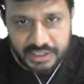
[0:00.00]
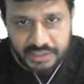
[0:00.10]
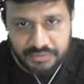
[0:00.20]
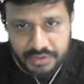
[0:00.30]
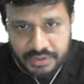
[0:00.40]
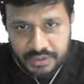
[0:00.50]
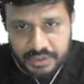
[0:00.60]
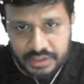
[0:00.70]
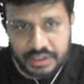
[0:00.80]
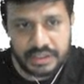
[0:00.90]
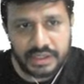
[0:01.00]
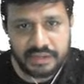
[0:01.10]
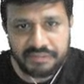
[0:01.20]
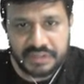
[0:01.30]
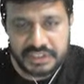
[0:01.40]
give. The other
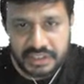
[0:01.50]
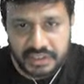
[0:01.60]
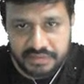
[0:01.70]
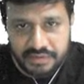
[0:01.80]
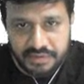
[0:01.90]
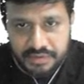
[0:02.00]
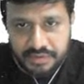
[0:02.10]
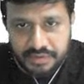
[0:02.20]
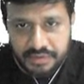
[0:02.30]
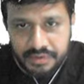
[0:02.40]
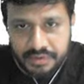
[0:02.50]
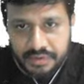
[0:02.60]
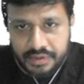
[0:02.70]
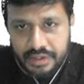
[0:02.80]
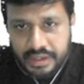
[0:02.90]
definition is
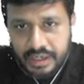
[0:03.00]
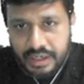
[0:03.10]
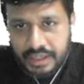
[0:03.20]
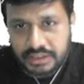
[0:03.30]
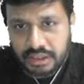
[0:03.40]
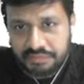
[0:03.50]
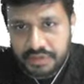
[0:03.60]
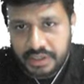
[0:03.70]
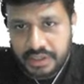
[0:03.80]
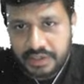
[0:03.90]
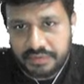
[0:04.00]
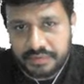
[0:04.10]
del dash of t is